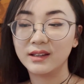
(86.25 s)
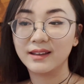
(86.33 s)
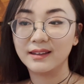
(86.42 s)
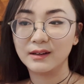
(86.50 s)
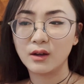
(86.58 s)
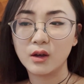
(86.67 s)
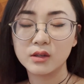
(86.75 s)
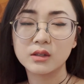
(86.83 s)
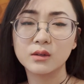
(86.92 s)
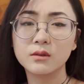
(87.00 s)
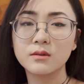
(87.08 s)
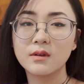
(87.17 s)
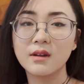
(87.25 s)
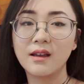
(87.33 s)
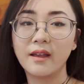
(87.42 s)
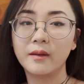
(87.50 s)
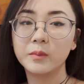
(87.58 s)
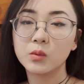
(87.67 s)
and also
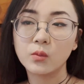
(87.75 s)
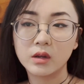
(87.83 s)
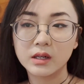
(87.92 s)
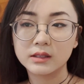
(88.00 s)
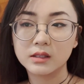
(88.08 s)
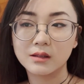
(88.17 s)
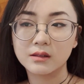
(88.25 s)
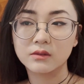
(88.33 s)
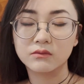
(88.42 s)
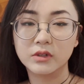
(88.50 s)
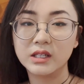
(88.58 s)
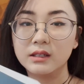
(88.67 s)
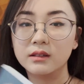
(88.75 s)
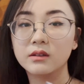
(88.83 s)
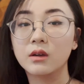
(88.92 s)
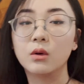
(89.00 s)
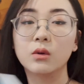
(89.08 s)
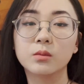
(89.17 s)
I've been wanting to read the
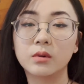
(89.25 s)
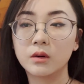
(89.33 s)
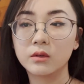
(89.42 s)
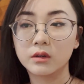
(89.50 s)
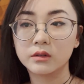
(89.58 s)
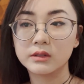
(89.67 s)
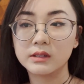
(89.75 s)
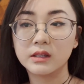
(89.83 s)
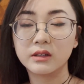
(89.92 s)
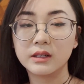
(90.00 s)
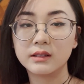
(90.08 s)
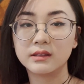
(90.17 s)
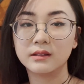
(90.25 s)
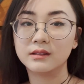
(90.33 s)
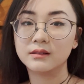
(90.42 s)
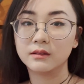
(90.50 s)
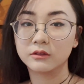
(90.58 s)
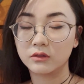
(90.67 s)
whole Poirot series
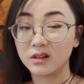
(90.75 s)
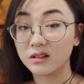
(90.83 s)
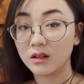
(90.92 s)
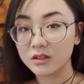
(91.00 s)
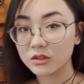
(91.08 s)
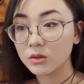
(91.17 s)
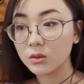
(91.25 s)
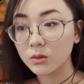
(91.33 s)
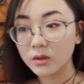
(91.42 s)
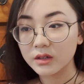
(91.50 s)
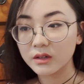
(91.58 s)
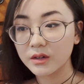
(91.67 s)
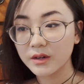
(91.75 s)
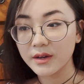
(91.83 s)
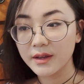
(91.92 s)
in chronological order